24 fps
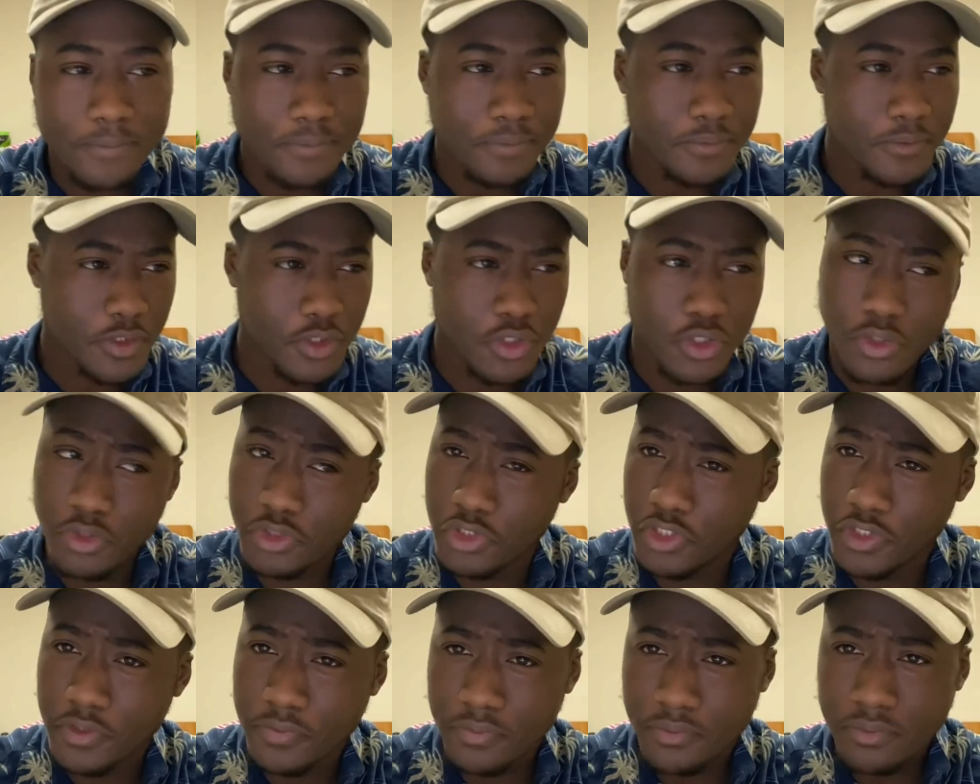You know,
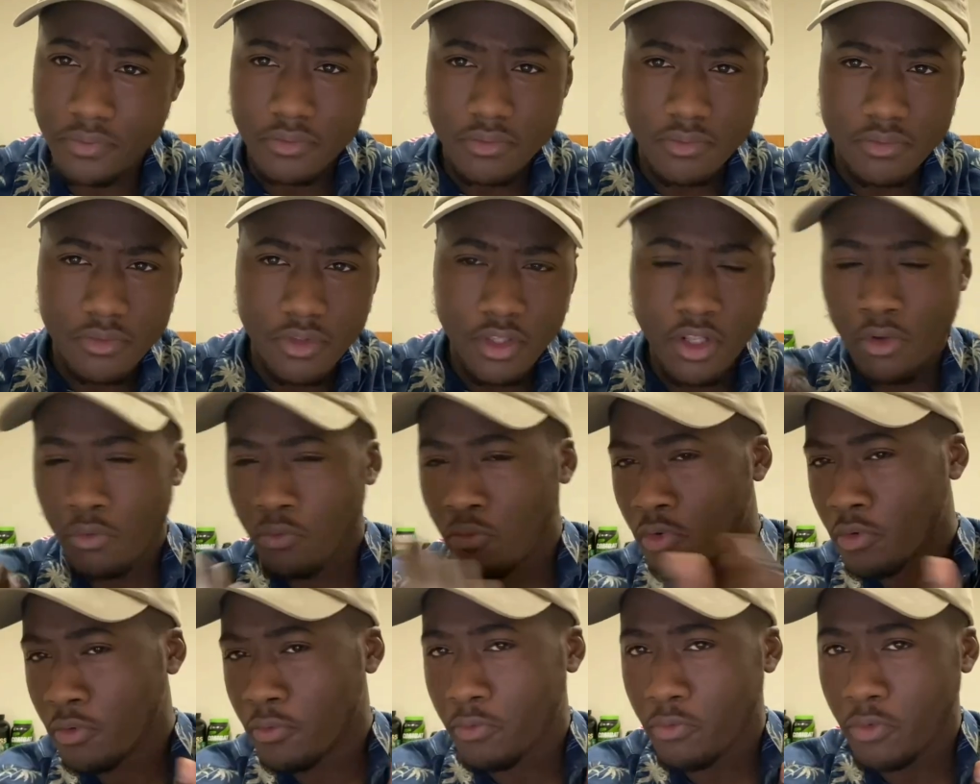she
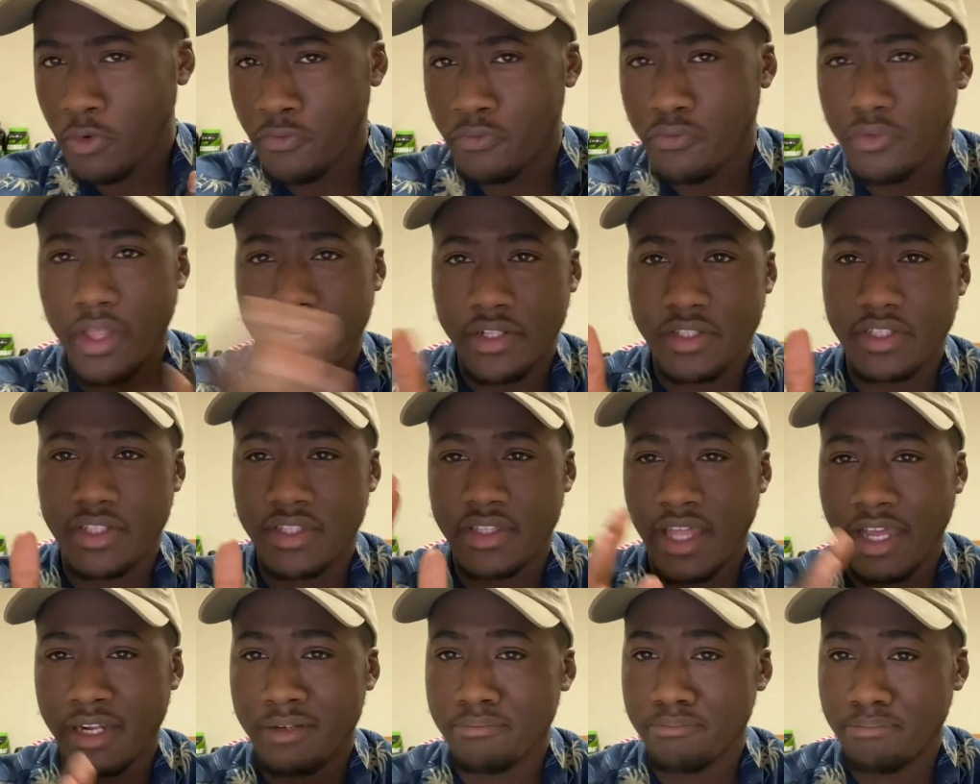reflected
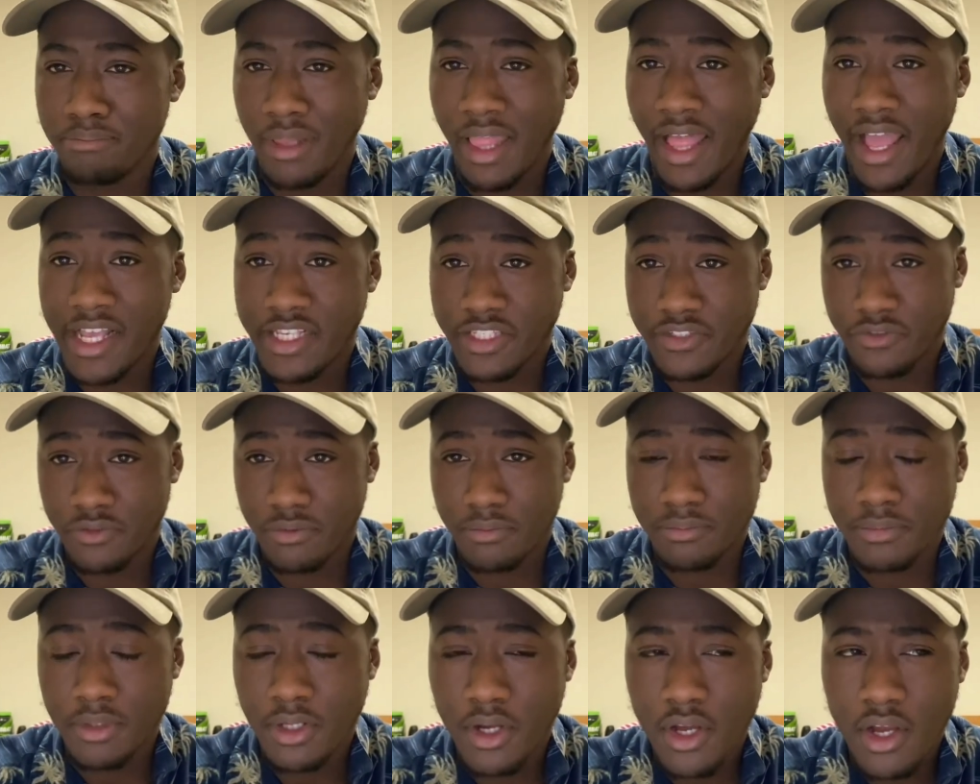that blast from,